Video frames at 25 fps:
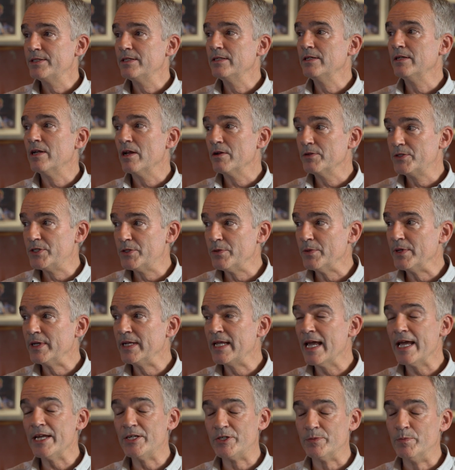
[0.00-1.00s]
You know, to
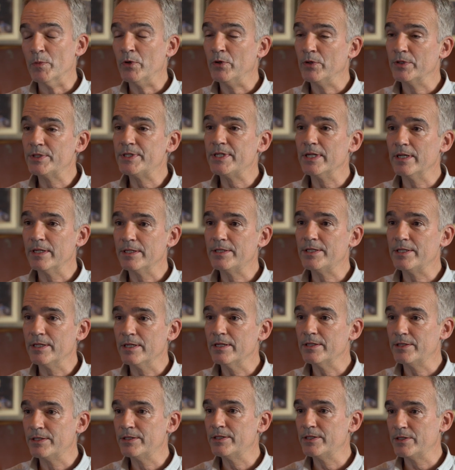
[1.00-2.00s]
engage more,
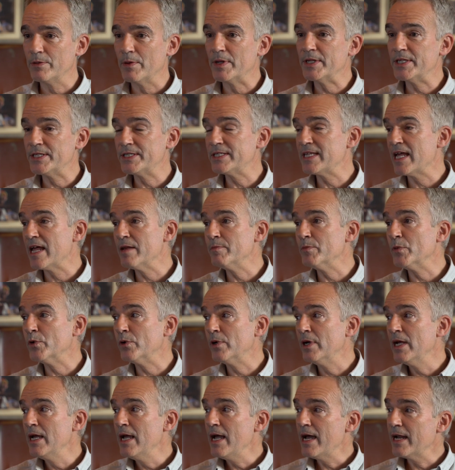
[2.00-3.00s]
to understand
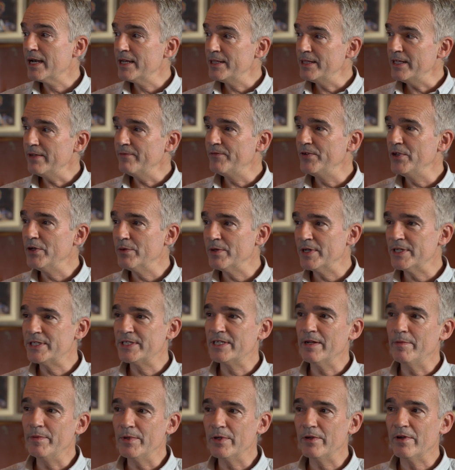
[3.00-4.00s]
more. And I think for
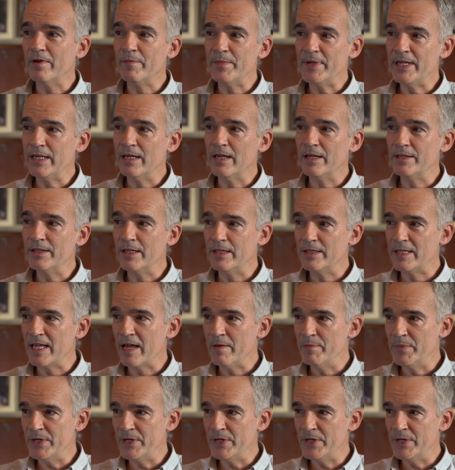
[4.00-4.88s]
UNSW, I mean, the